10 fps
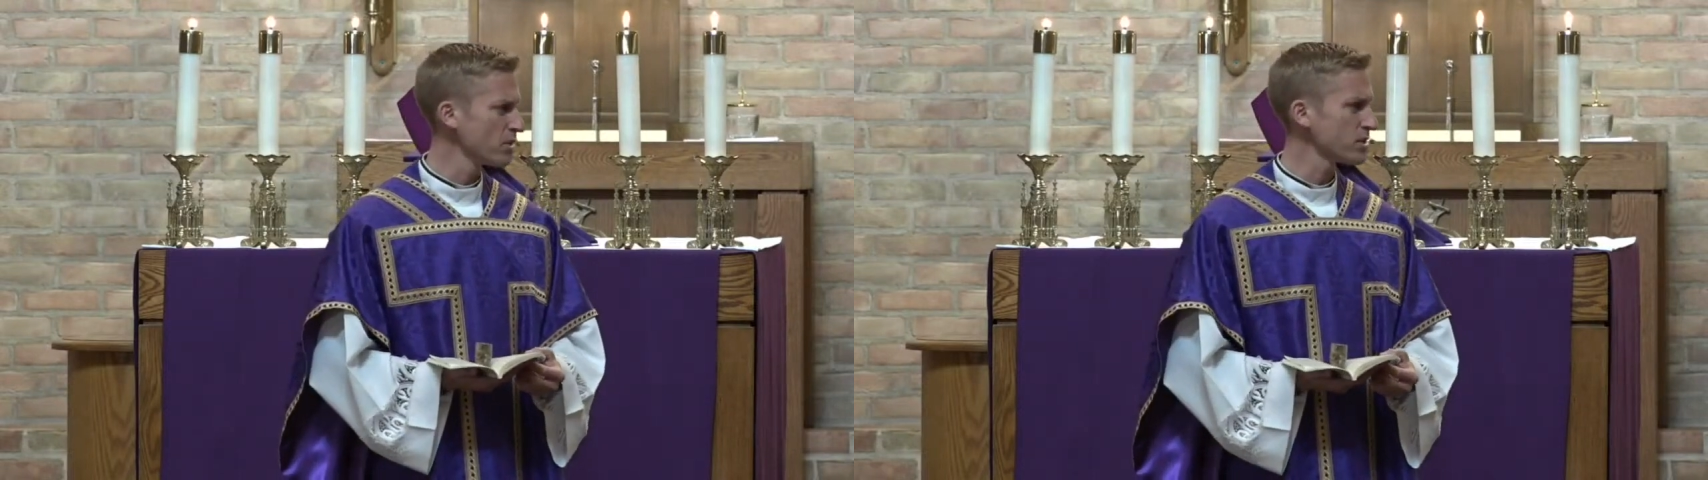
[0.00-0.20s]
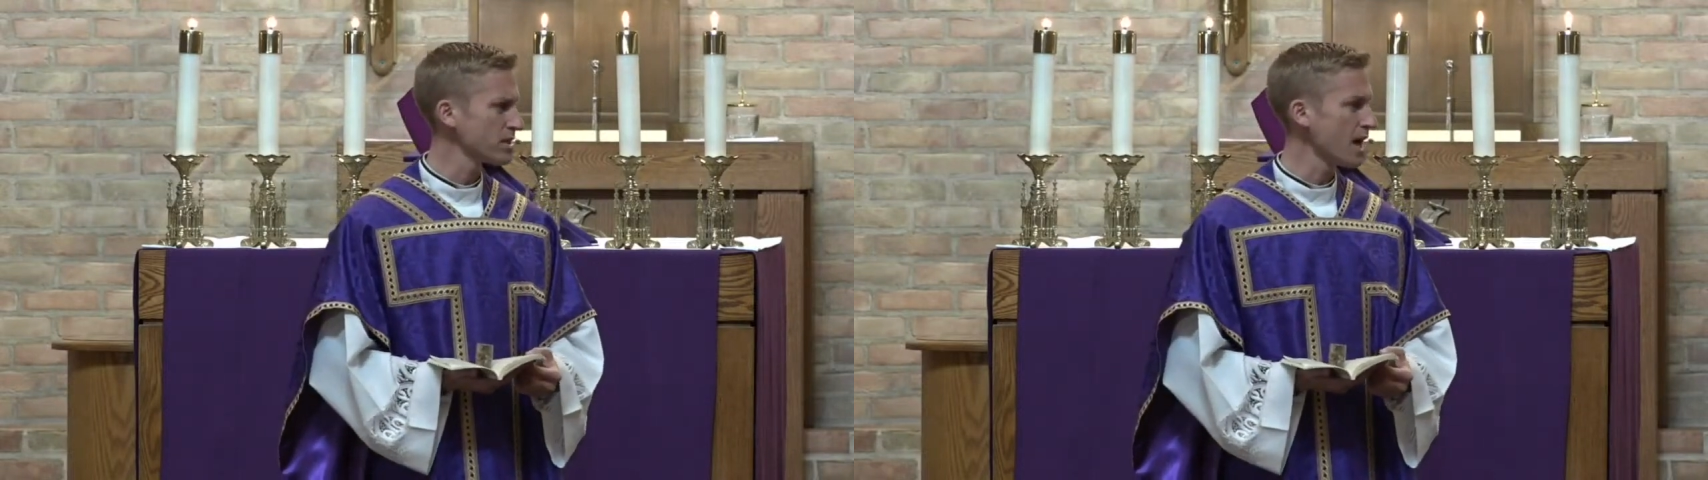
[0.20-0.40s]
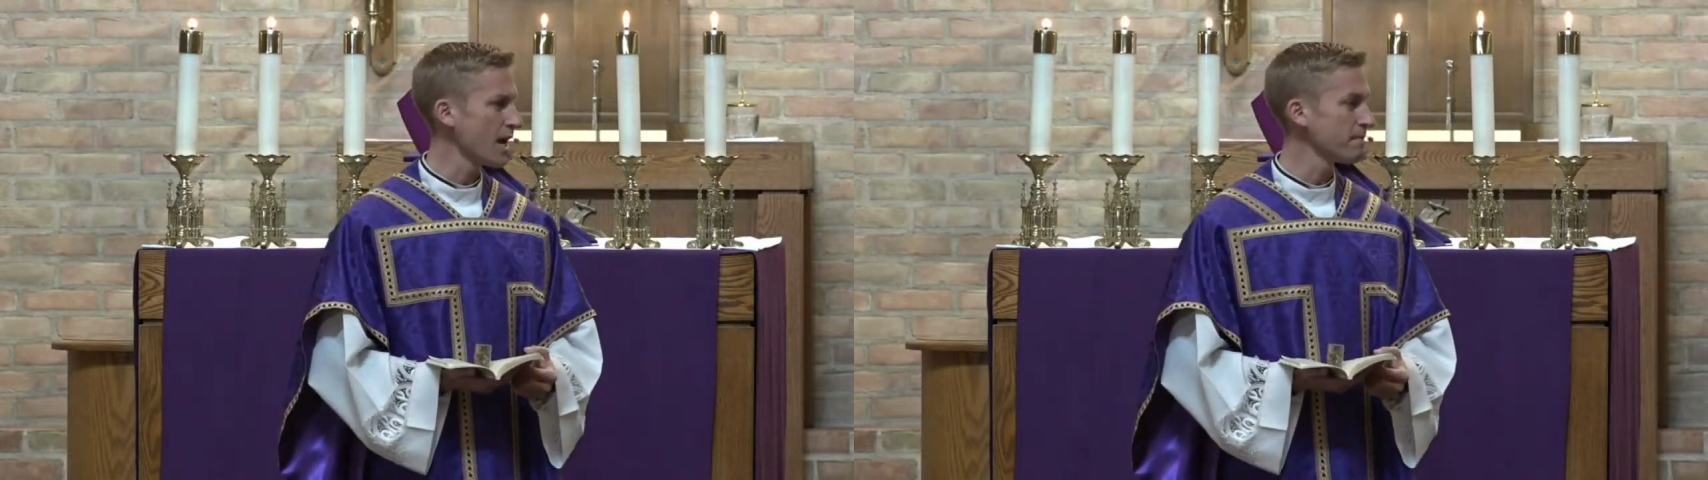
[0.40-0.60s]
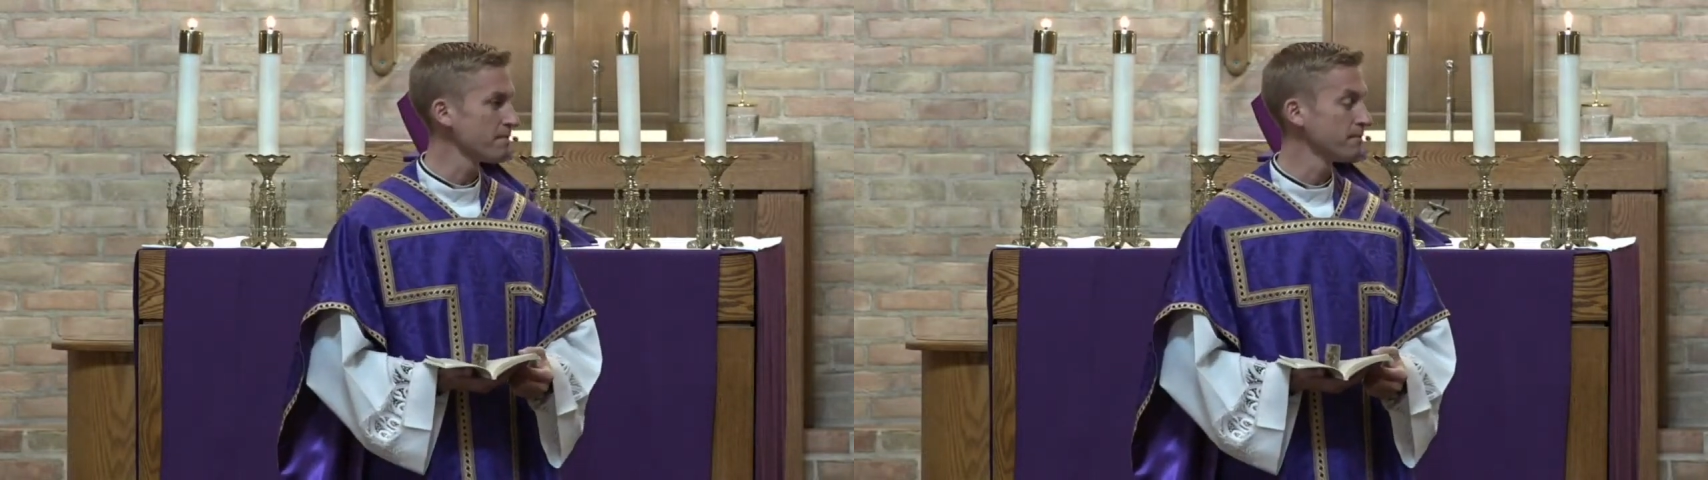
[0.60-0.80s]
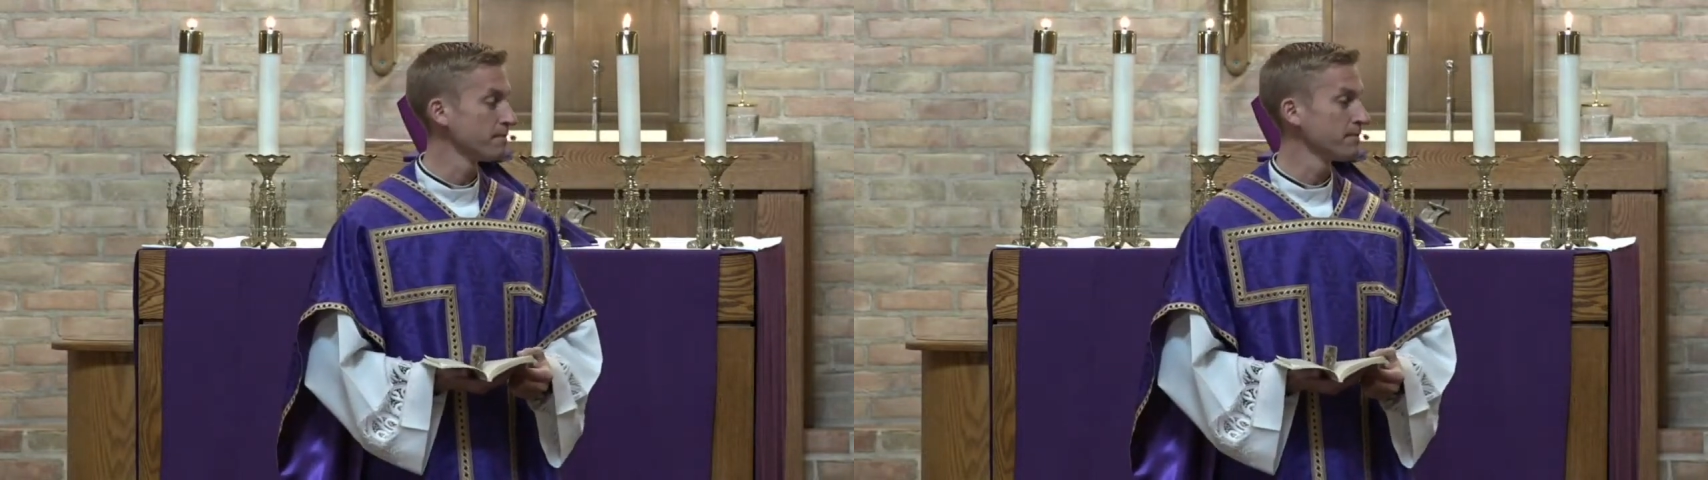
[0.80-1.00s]
most of the
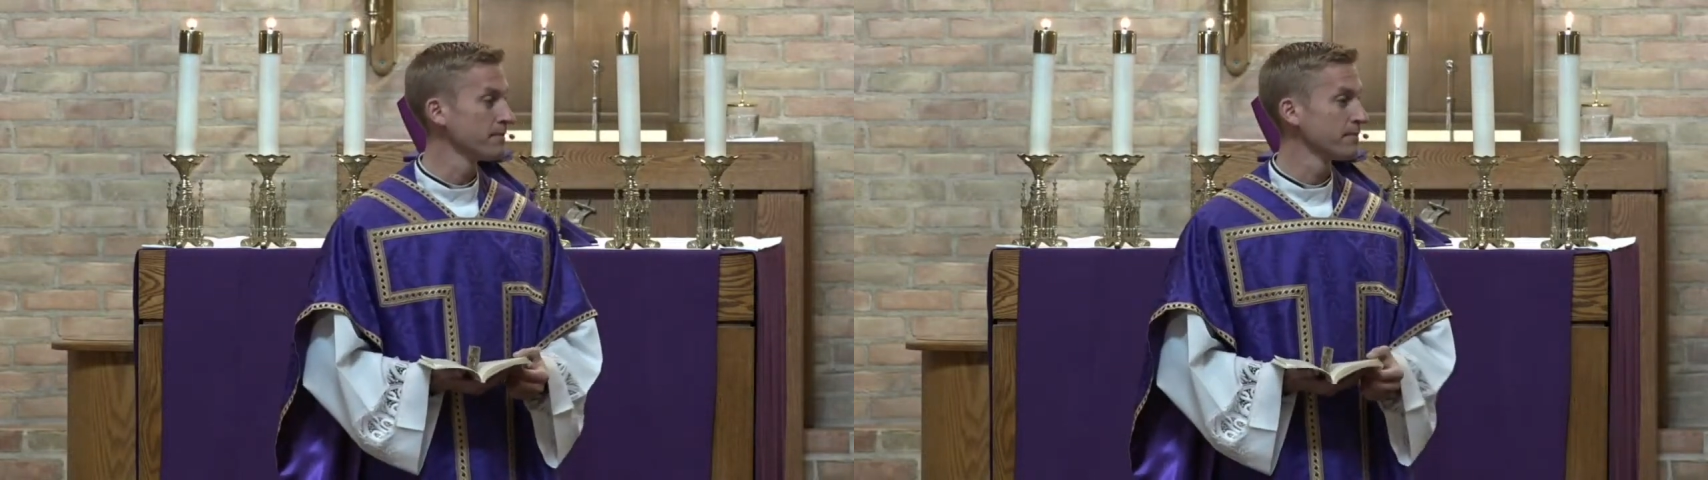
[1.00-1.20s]
time.